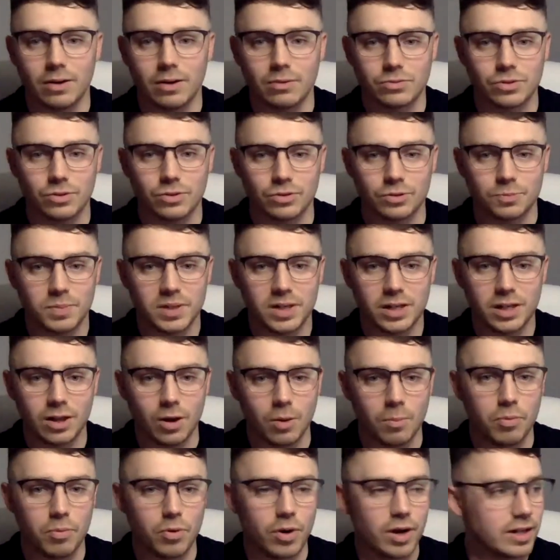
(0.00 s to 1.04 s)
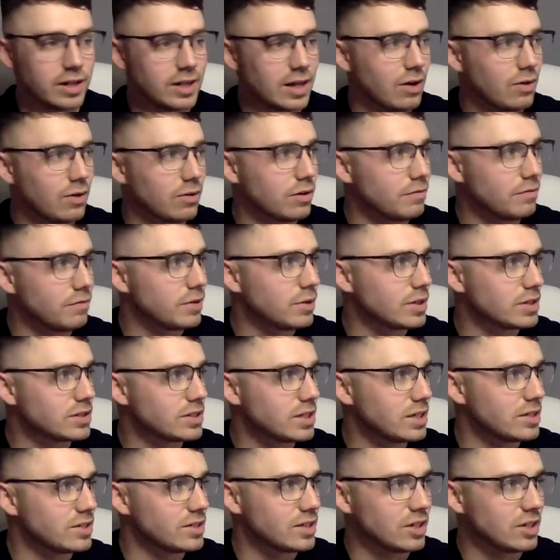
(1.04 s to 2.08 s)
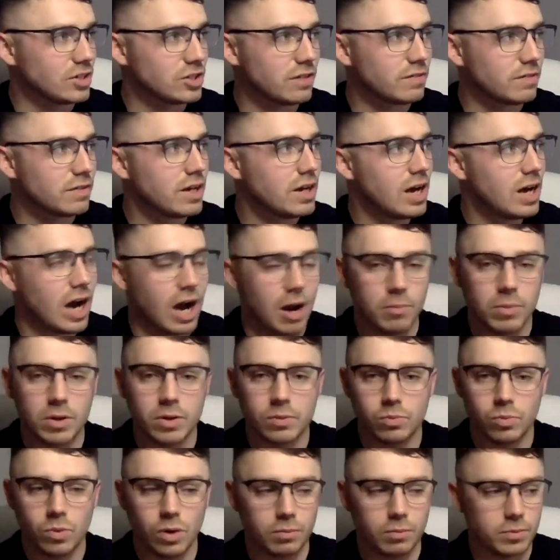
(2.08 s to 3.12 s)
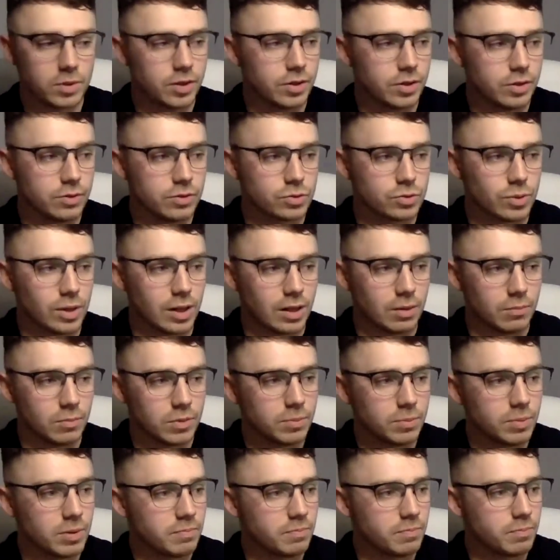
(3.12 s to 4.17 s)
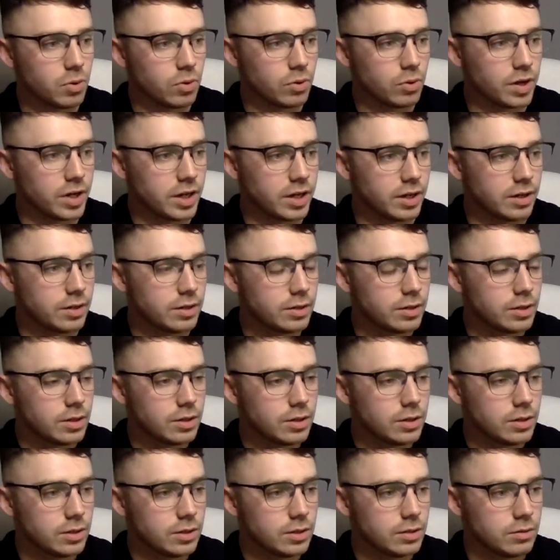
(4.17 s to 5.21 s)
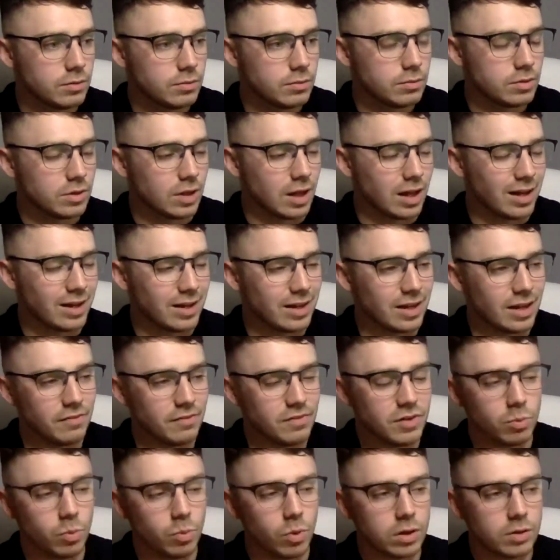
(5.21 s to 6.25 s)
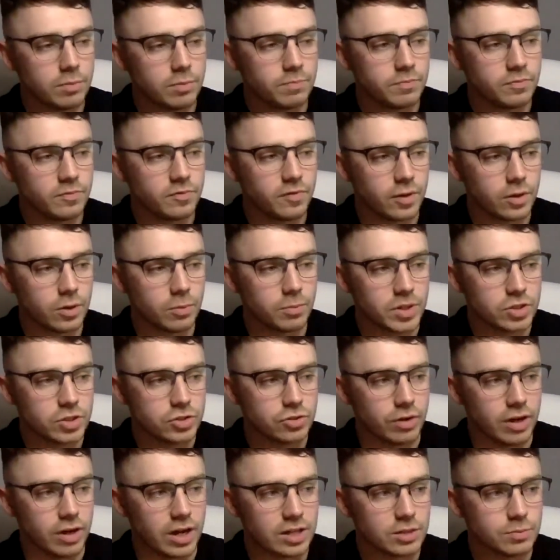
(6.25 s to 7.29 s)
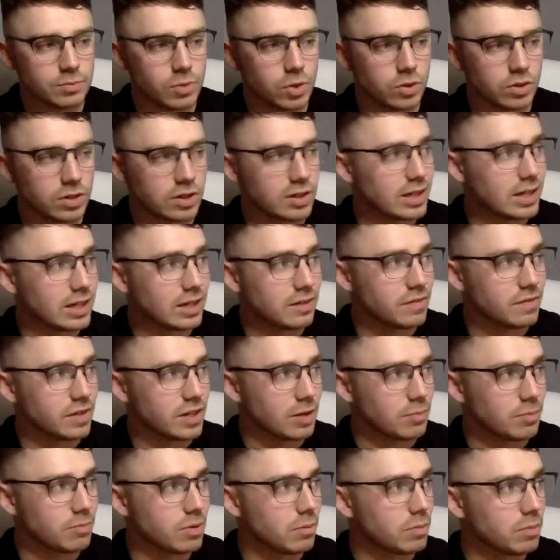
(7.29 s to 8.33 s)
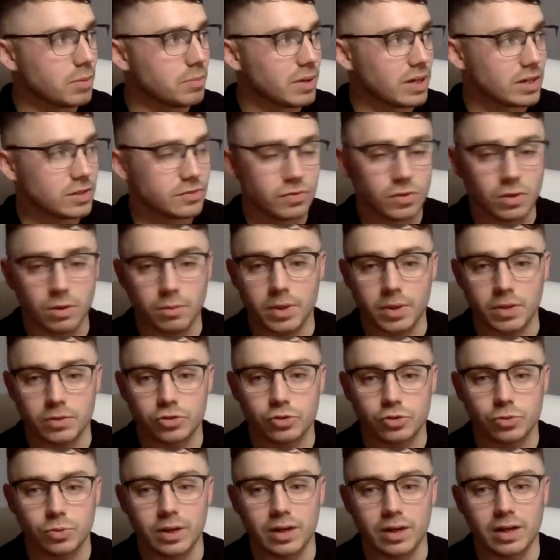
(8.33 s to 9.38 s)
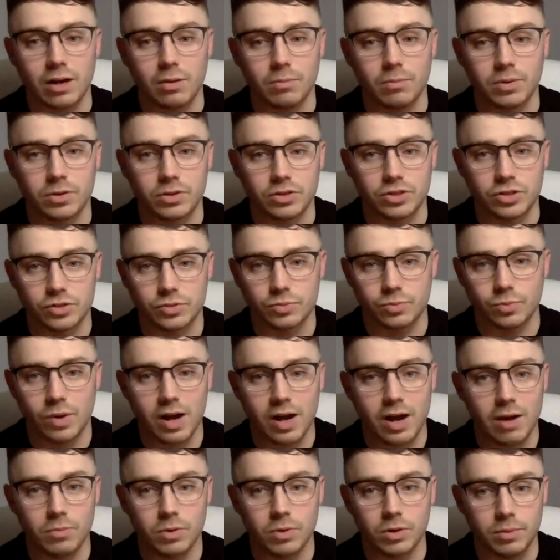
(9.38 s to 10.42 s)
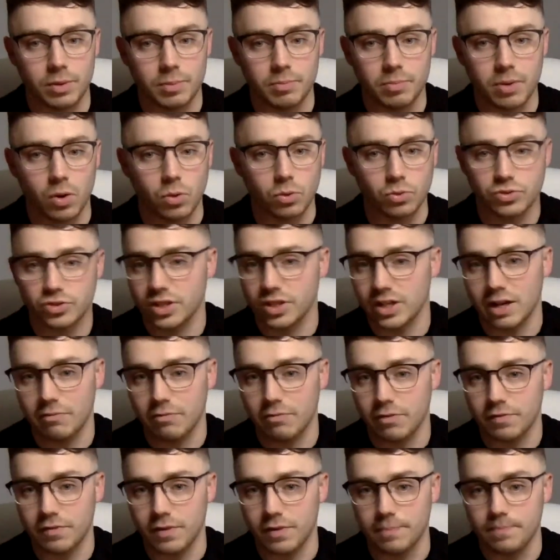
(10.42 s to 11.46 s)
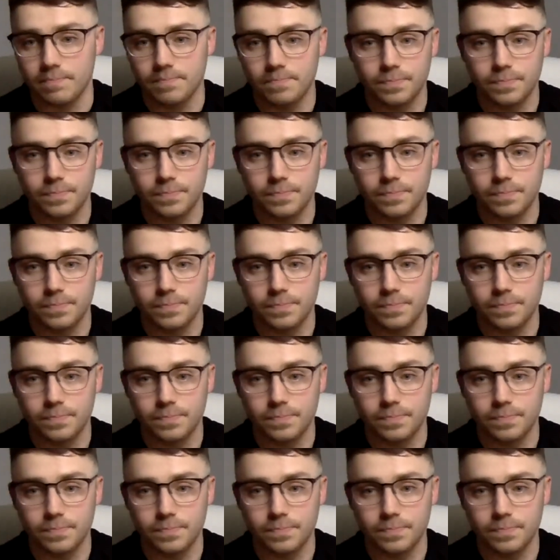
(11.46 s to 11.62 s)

So it's been a little breakdown of USD what I'm gonna do as well. I'm gonna be putting, like, if you want to follow me trade more than anything, you probably best follow me on Twitter now, because it's where I'm gonna be posting everything.